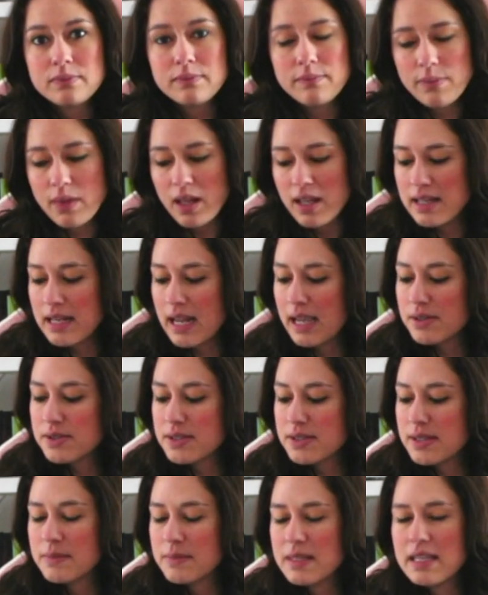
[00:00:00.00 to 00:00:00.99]
Now,
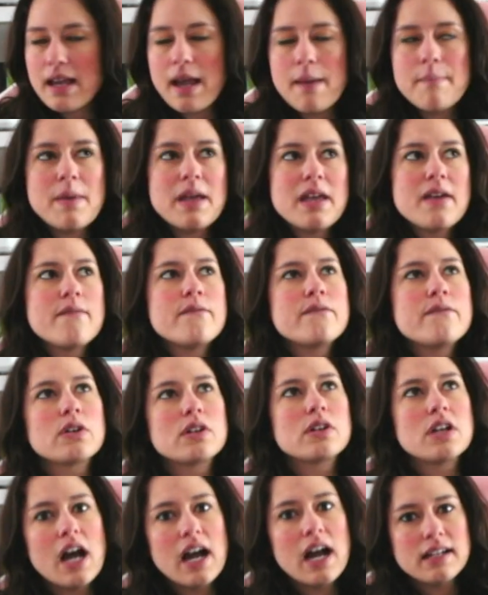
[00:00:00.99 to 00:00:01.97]
something I may have
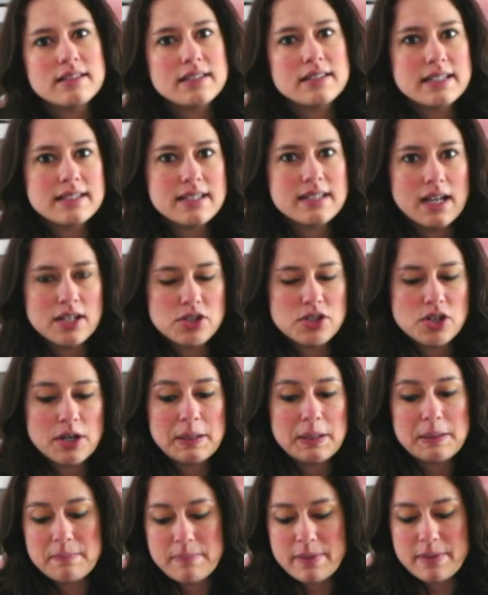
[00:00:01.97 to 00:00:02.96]
forgotten to touch
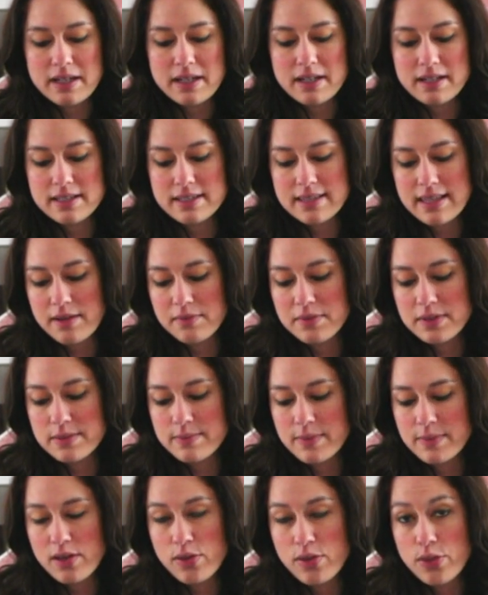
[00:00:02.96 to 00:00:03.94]
on because that was
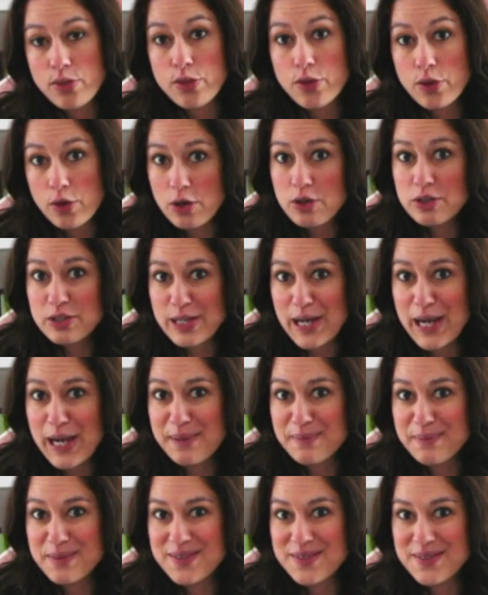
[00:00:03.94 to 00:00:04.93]
my 3rd
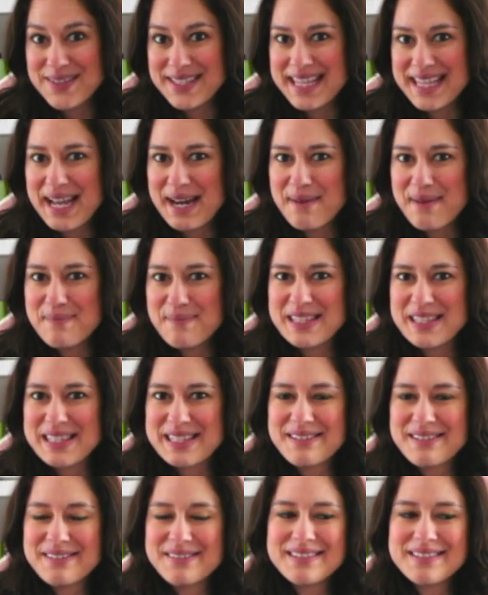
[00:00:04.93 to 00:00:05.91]
time doing that
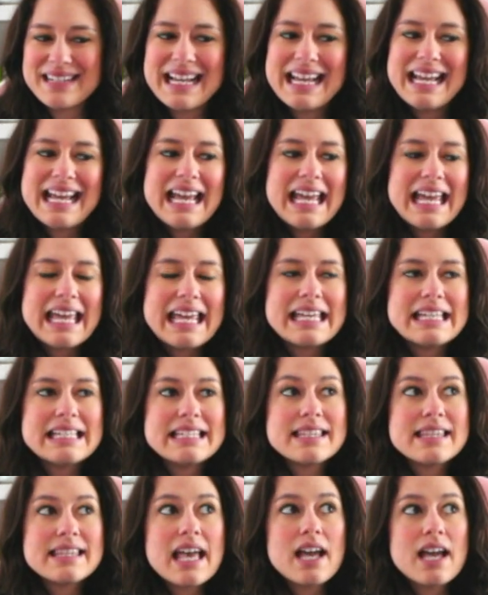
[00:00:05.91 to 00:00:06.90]
episode
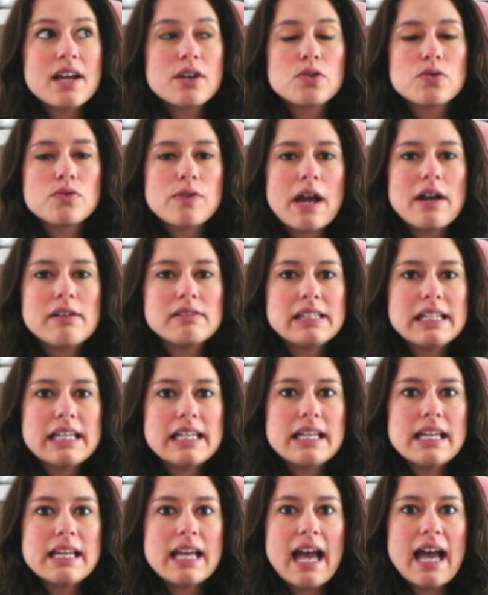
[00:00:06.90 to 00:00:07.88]
is that
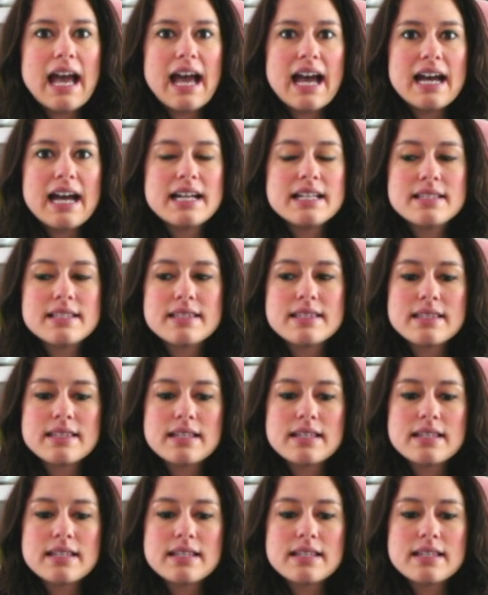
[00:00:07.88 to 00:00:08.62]
Crowley has